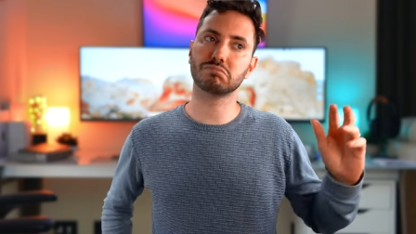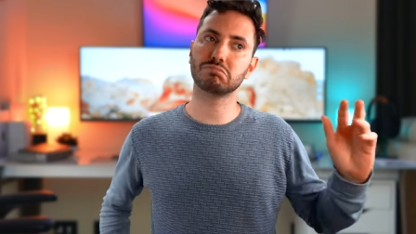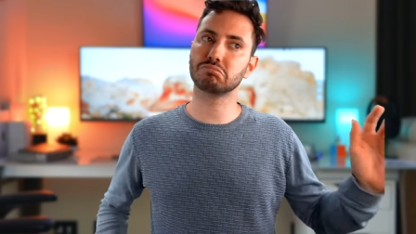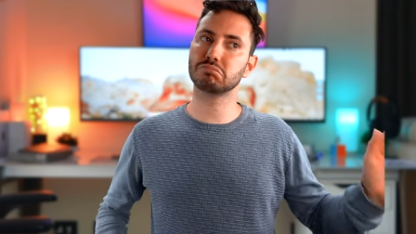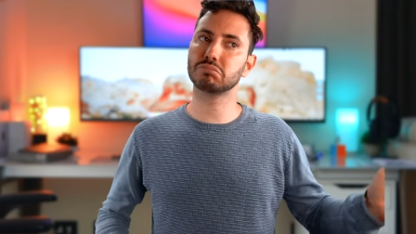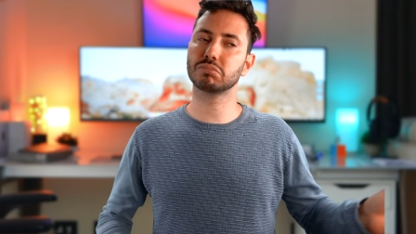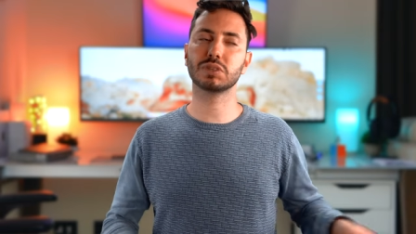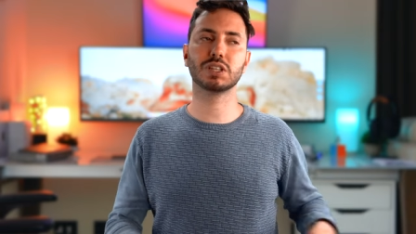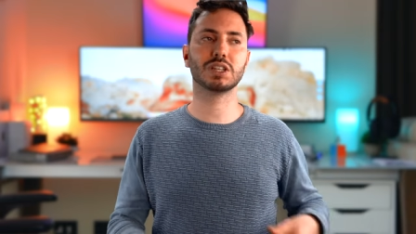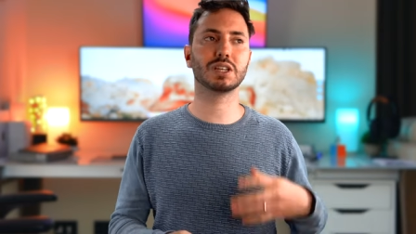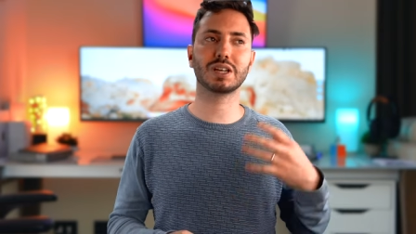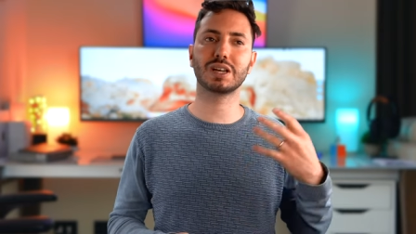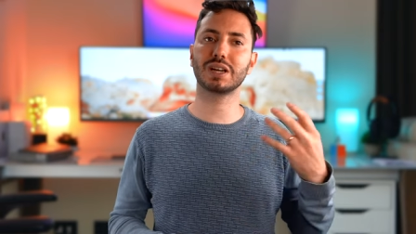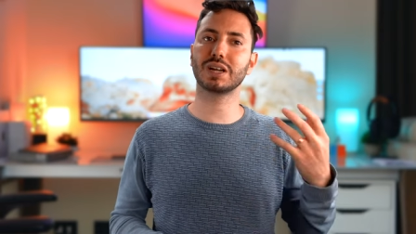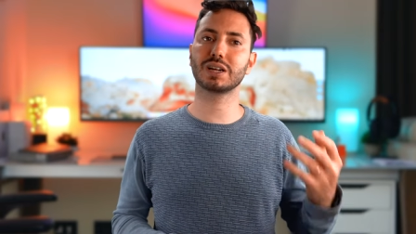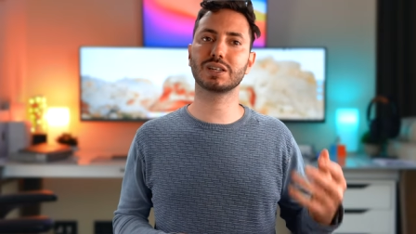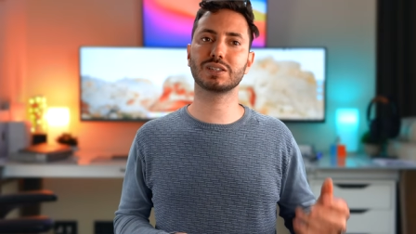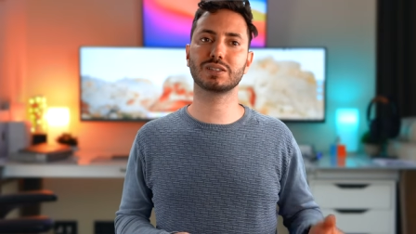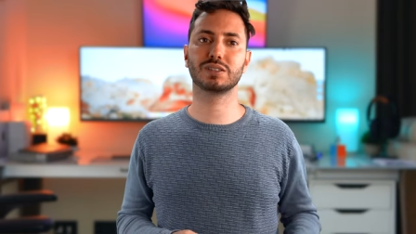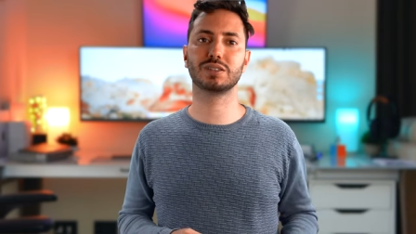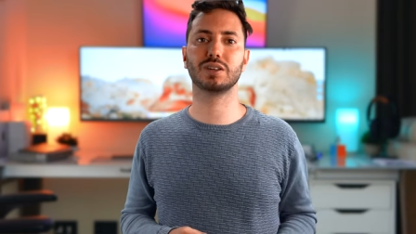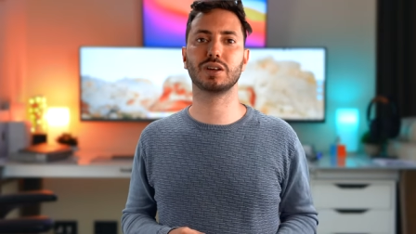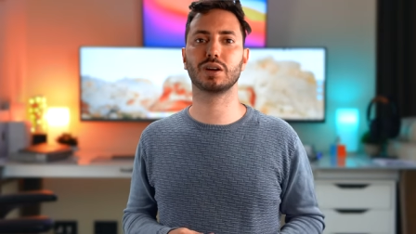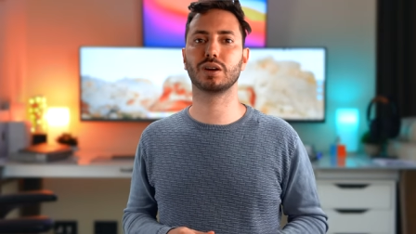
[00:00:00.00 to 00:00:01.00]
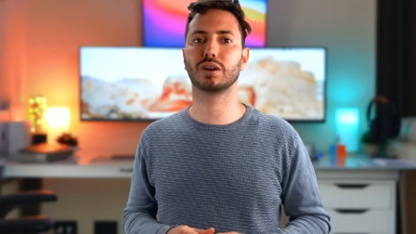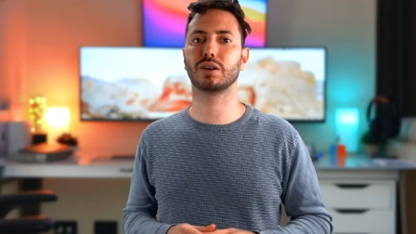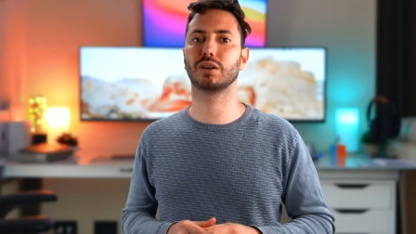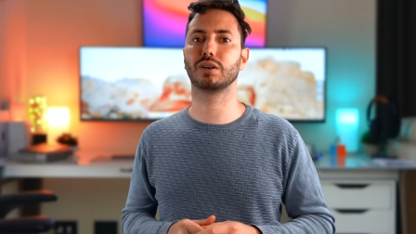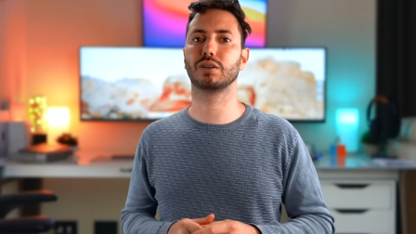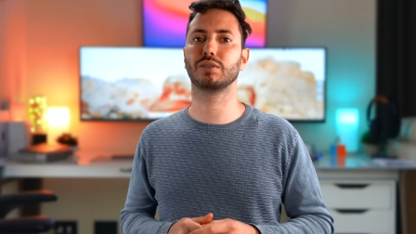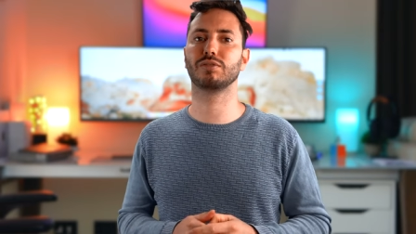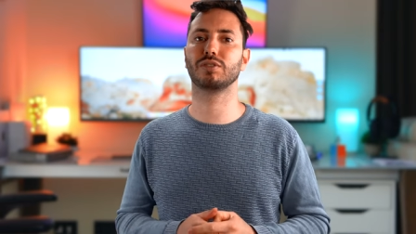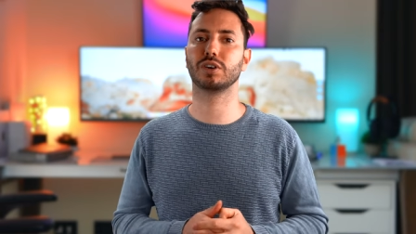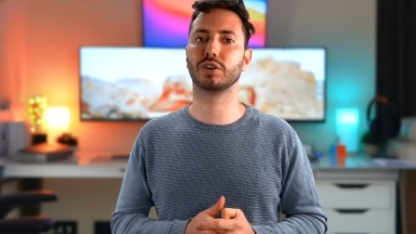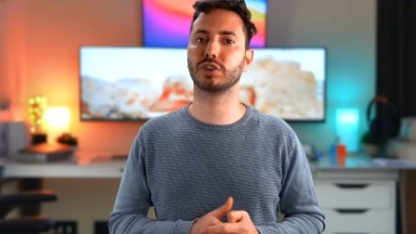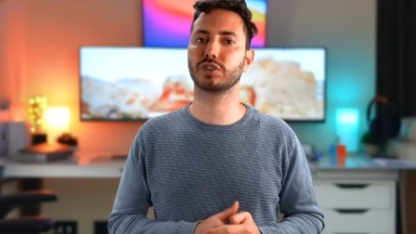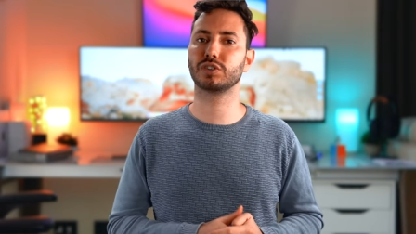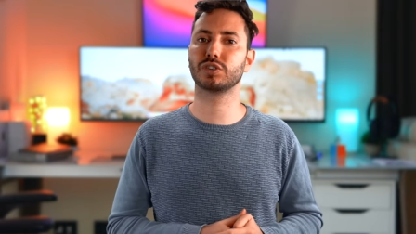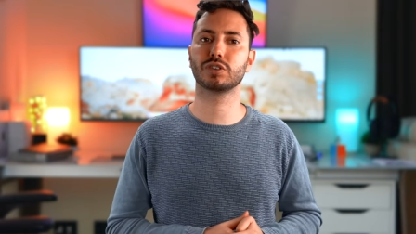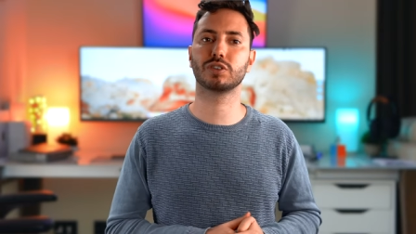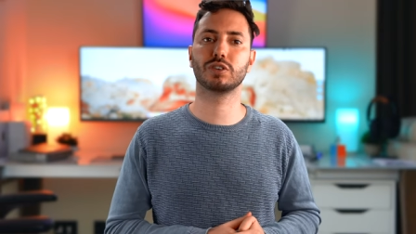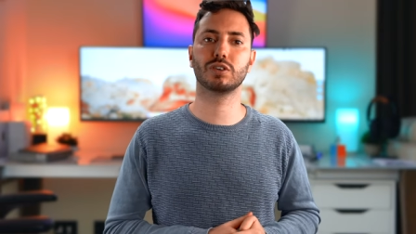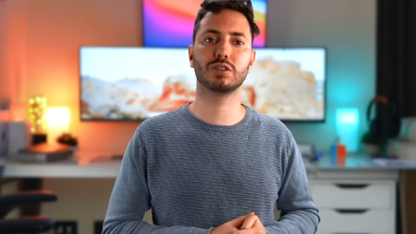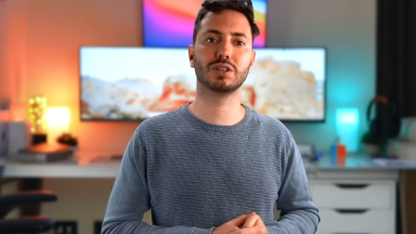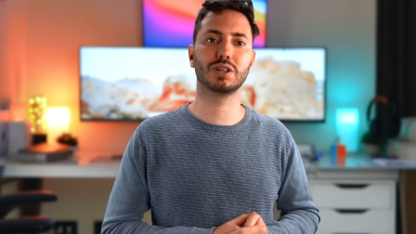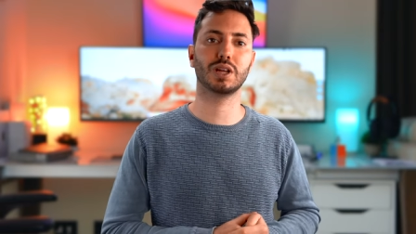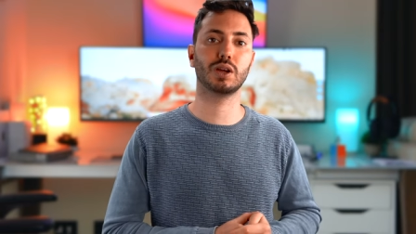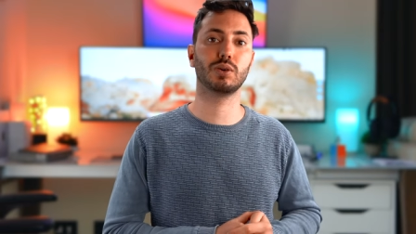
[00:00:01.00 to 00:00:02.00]
in the next year
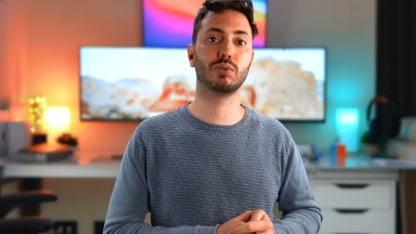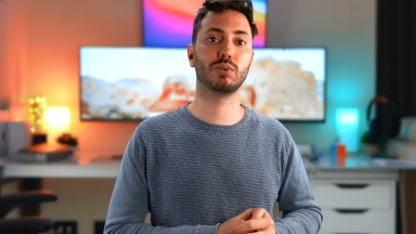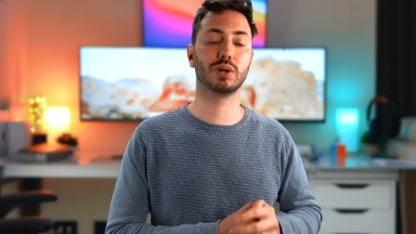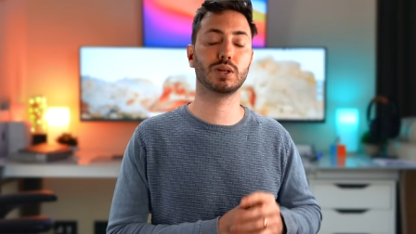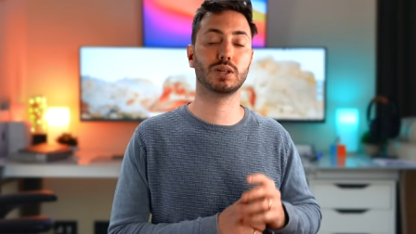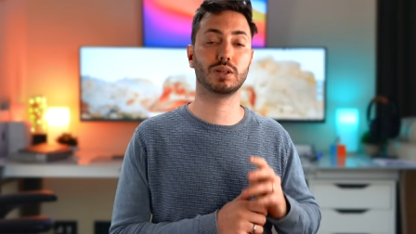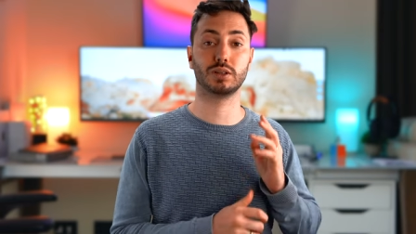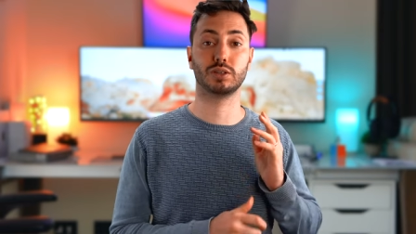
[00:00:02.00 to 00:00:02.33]
version they will